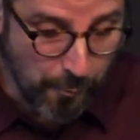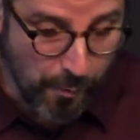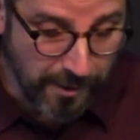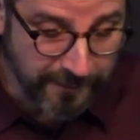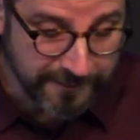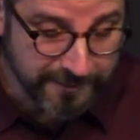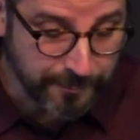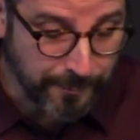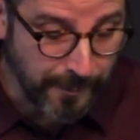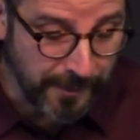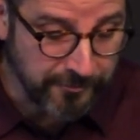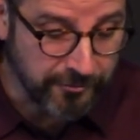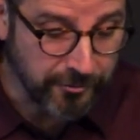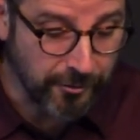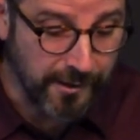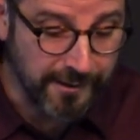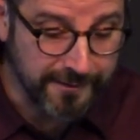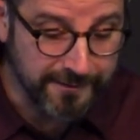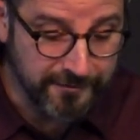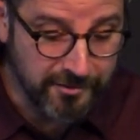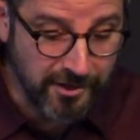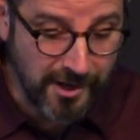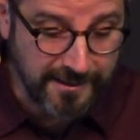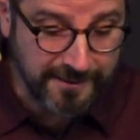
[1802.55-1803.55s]
was special.
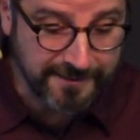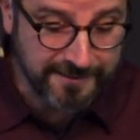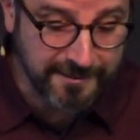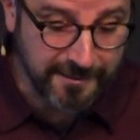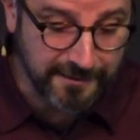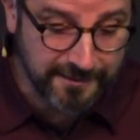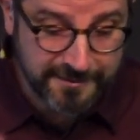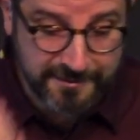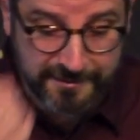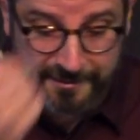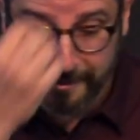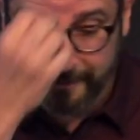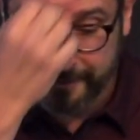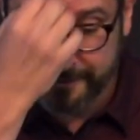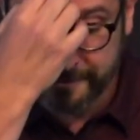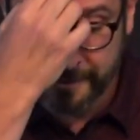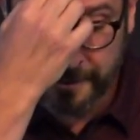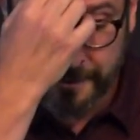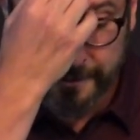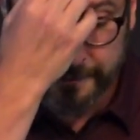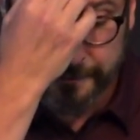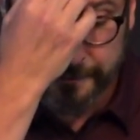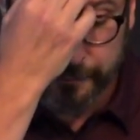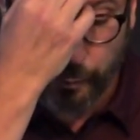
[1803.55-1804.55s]
In Genesis
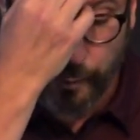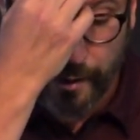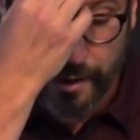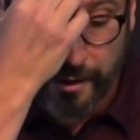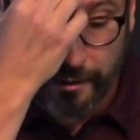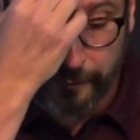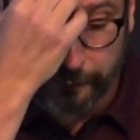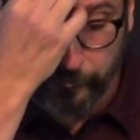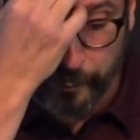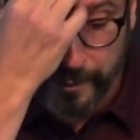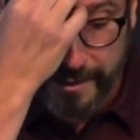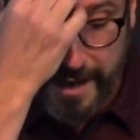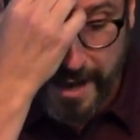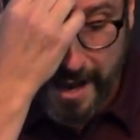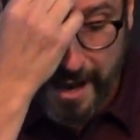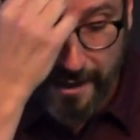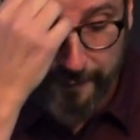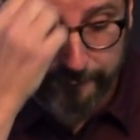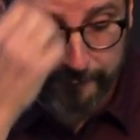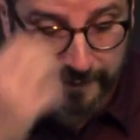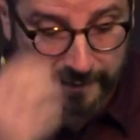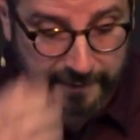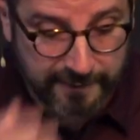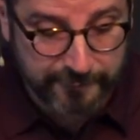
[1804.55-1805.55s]
6:12, we
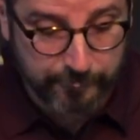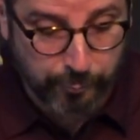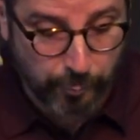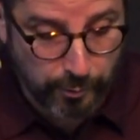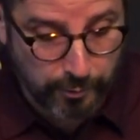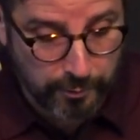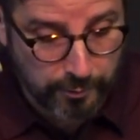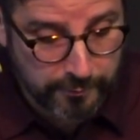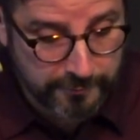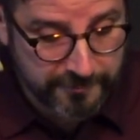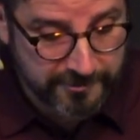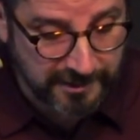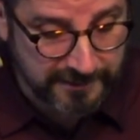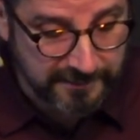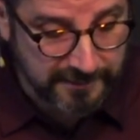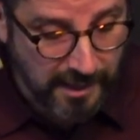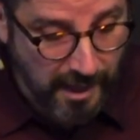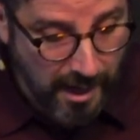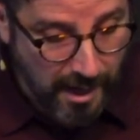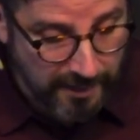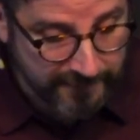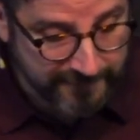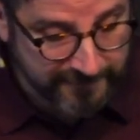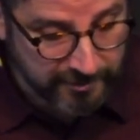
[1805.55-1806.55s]
have these words, and
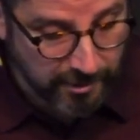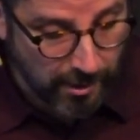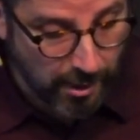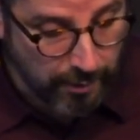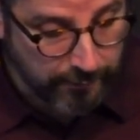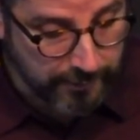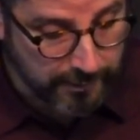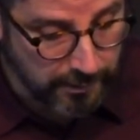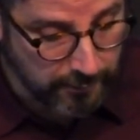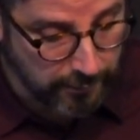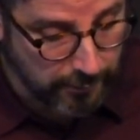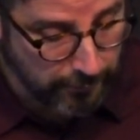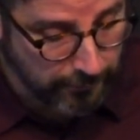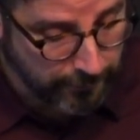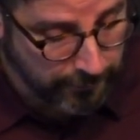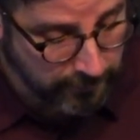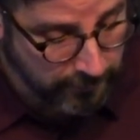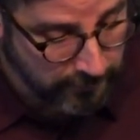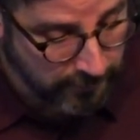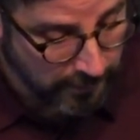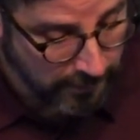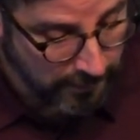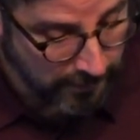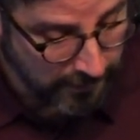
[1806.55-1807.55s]
God saw the
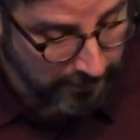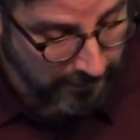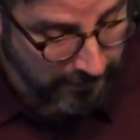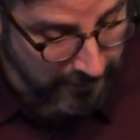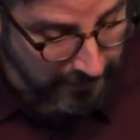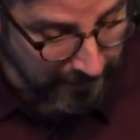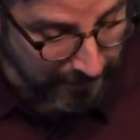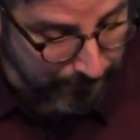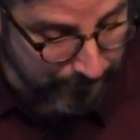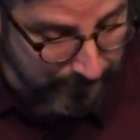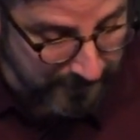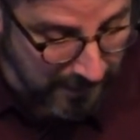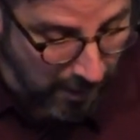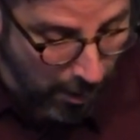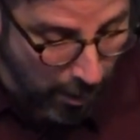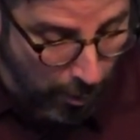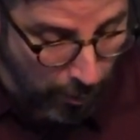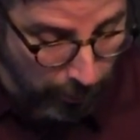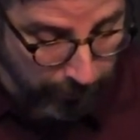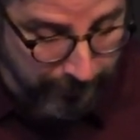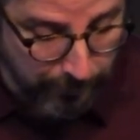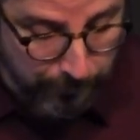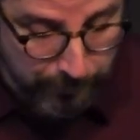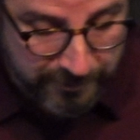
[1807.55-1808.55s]
earth, and
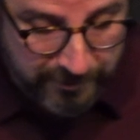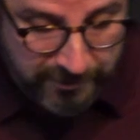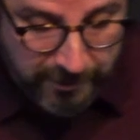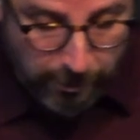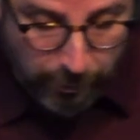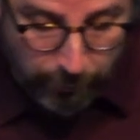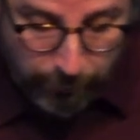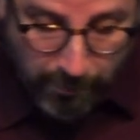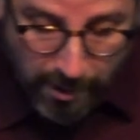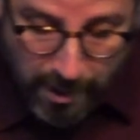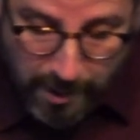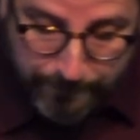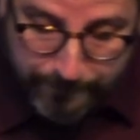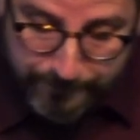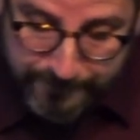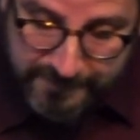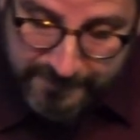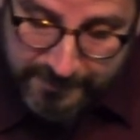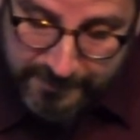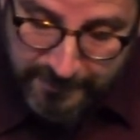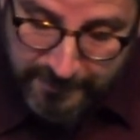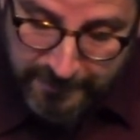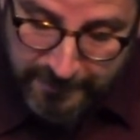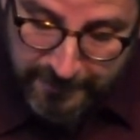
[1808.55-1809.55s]
behold, it was
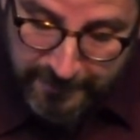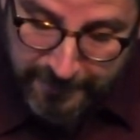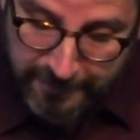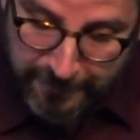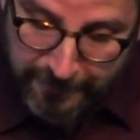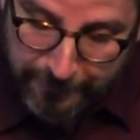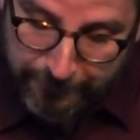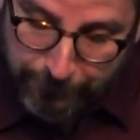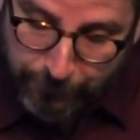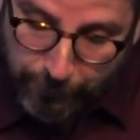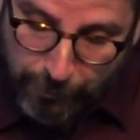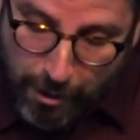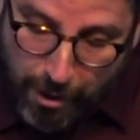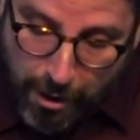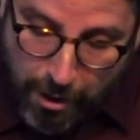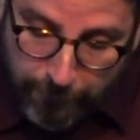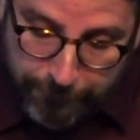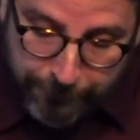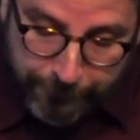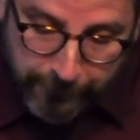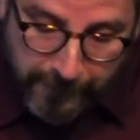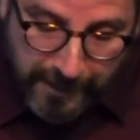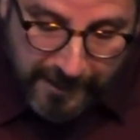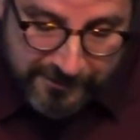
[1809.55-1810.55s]
corrupt, for all
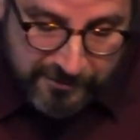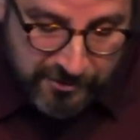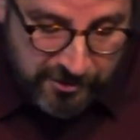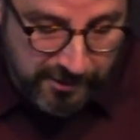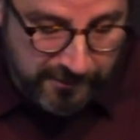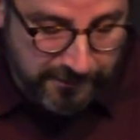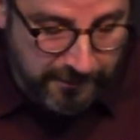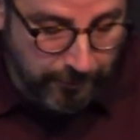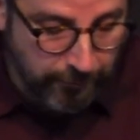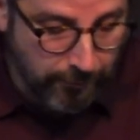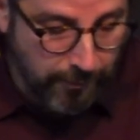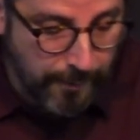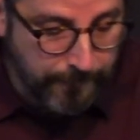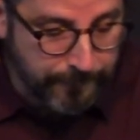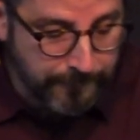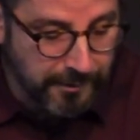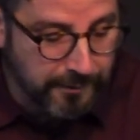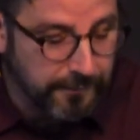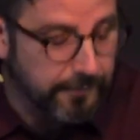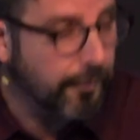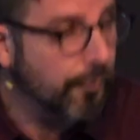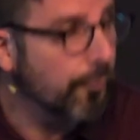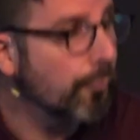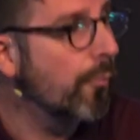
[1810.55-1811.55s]
flesh had
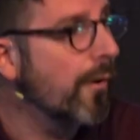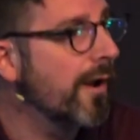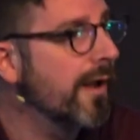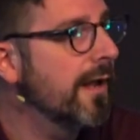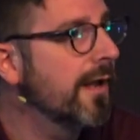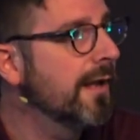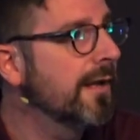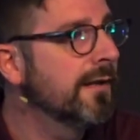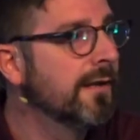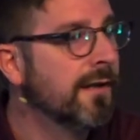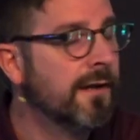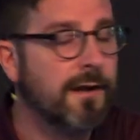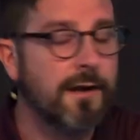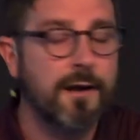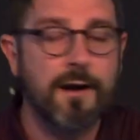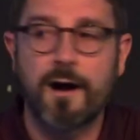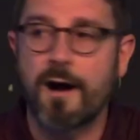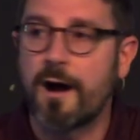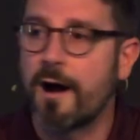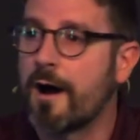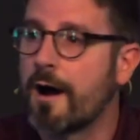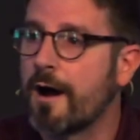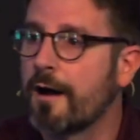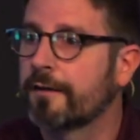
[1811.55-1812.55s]
corrupted their way
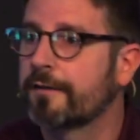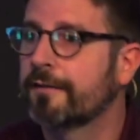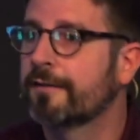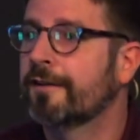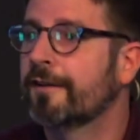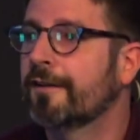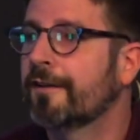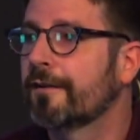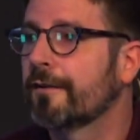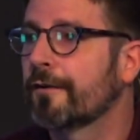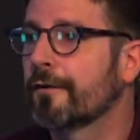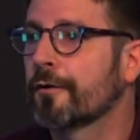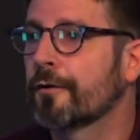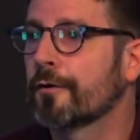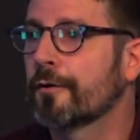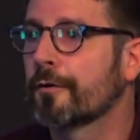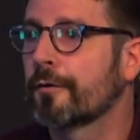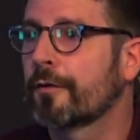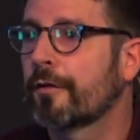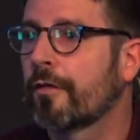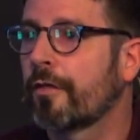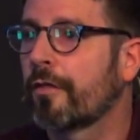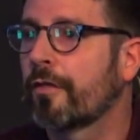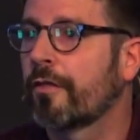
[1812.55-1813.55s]
on
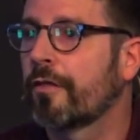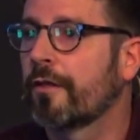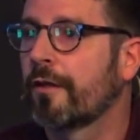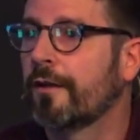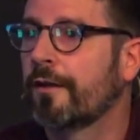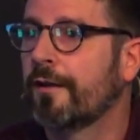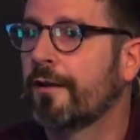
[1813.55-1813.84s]
earth.